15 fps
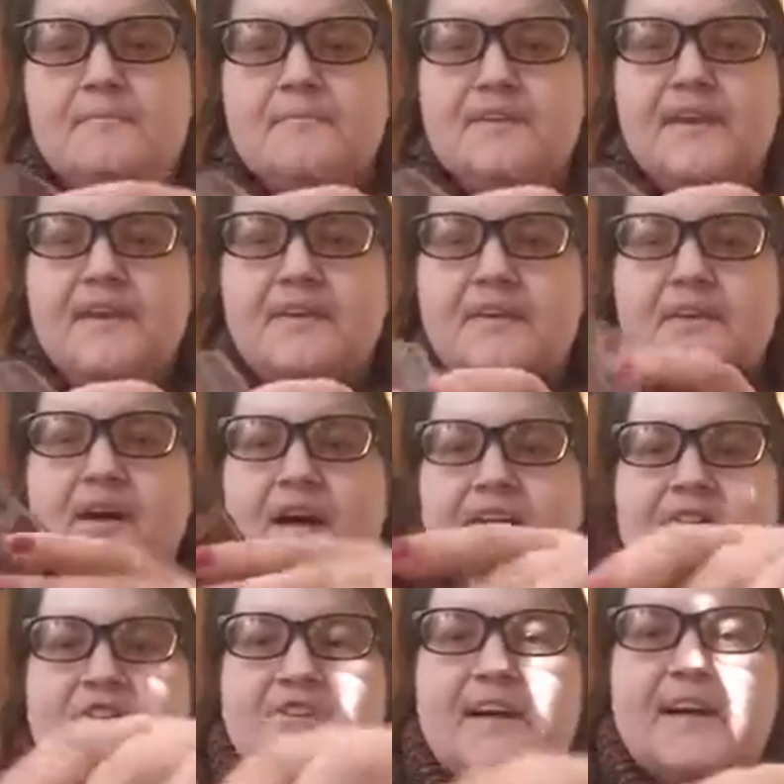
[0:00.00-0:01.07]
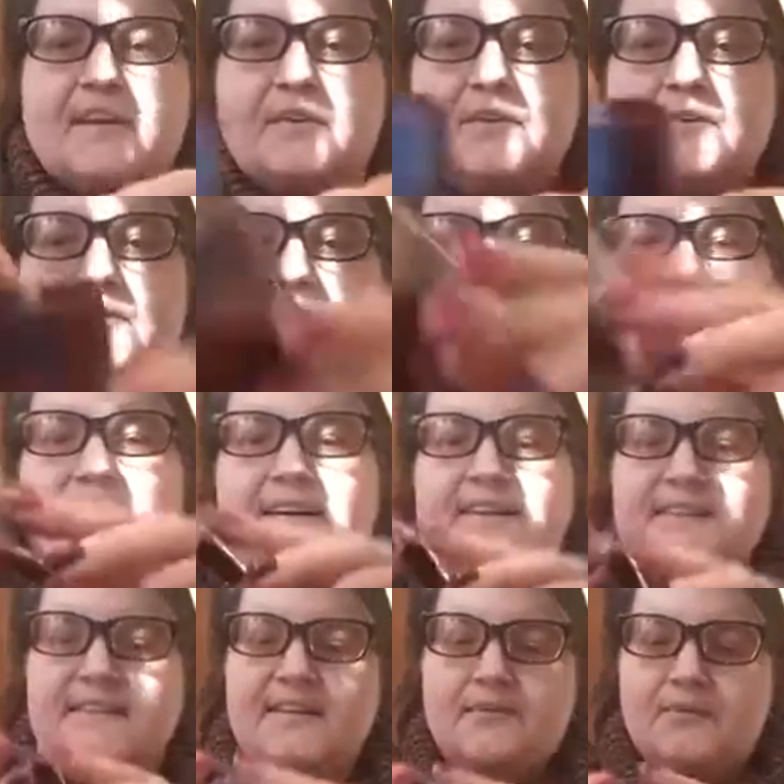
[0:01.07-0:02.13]
Take your eyeshadow. Like I
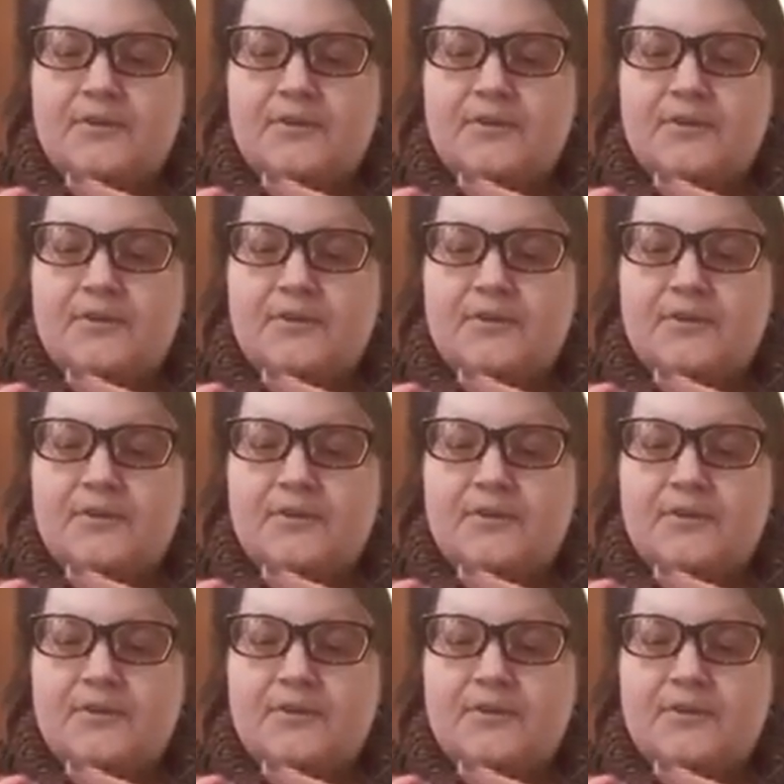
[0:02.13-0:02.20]
said,